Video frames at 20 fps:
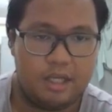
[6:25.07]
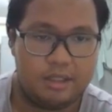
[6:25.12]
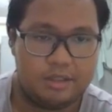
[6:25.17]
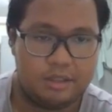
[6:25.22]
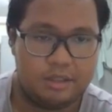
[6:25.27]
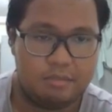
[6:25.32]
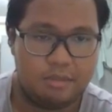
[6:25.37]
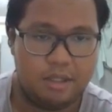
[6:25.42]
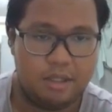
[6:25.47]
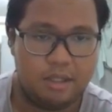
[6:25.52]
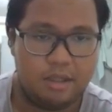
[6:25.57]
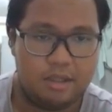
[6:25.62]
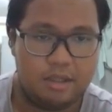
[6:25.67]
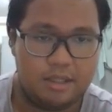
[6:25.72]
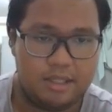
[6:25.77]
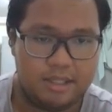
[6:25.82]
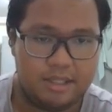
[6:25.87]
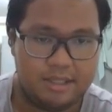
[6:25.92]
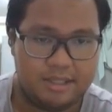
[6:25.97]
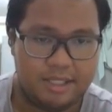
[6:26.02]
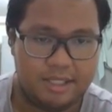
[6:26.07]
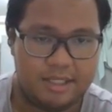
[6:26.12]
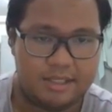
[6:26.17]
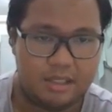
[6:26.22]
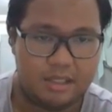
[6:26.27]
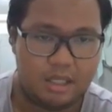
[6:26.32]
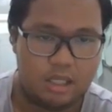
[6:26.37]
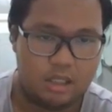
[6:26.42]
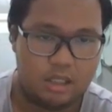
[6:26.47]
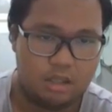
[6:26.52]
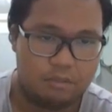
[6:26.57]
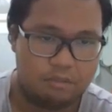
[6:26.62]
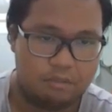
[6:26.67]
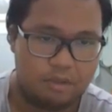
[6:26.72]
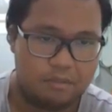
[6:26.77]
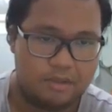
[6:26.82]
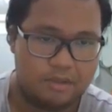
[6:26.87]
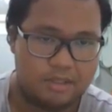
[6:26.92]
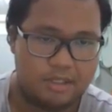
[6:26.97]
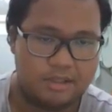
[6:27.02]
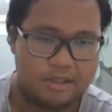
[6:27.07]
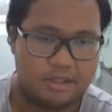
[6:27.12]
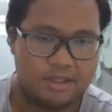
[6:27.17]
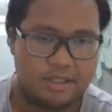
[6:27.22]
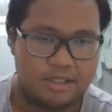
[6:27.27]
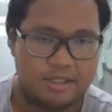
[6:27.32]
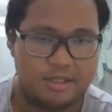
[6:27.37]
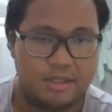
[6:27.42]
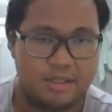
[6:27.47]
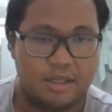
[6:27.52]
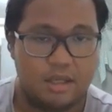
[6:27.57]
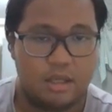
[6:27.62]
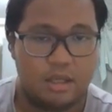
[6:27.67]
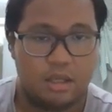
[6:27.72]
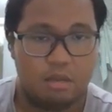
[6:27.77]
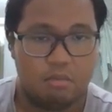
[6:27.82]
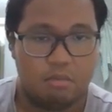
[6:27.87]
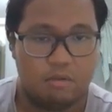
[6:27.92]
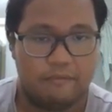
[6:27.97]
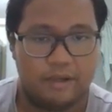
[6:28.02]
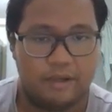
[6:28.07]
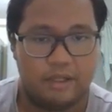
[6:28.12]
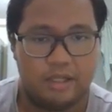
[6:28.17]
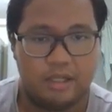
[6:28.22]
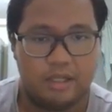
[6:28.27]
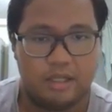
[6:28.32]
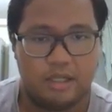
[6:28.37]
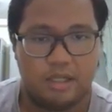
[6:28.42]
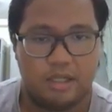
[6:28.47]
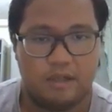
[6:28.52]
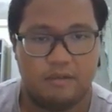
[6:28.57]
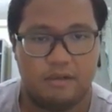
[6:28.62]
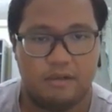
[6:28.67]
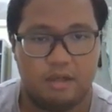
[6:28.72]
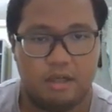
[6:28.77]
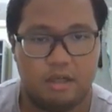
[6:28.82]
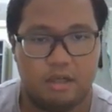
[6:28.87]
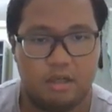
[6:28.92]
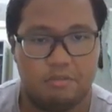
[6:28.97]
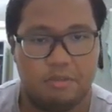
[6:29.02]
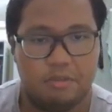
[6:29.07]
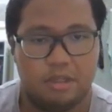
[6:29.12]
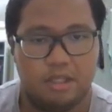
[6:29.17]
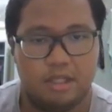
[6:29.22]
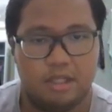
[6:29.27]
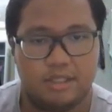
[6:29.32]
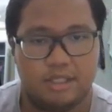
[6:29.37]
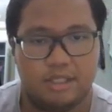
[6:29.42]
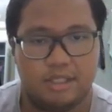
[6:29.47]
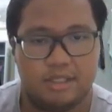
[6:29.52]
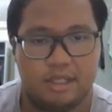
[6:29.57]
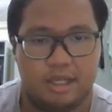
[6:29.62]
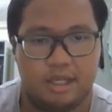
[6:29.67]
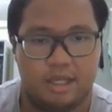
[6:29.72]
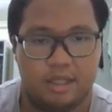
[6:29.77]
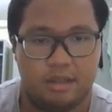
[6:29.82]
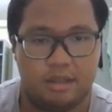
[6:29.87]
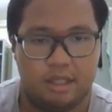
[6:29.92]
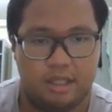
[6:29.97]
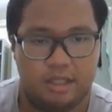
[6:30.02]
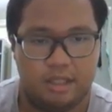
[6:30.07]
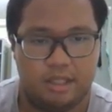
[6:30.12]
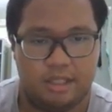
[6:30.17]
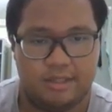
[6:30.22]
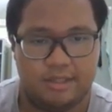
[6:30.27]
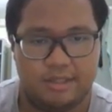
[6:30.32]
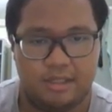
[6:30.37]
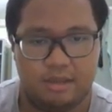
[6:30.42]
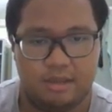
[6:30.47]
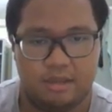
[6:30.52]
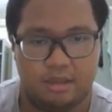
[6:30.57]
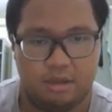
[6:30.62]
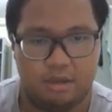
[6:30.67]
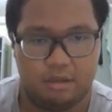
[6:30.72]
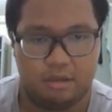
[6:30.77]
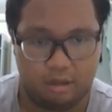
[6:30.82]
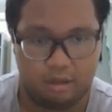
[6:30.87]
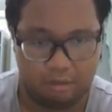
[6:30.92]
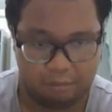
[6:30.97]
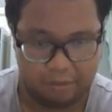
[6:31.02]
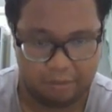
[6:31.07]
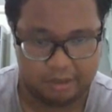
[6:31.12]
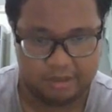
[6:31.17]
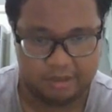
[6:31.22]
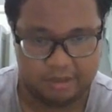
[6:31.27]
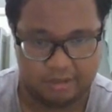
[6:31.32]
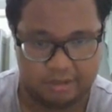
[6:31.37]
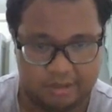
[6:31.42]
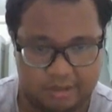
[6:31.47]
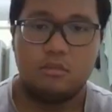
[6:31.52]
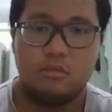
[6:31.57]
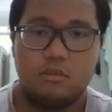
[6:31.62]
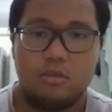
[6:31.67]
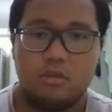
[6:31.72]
actionable insights and optimize strategies, providing clear recommendation and enhancing operation.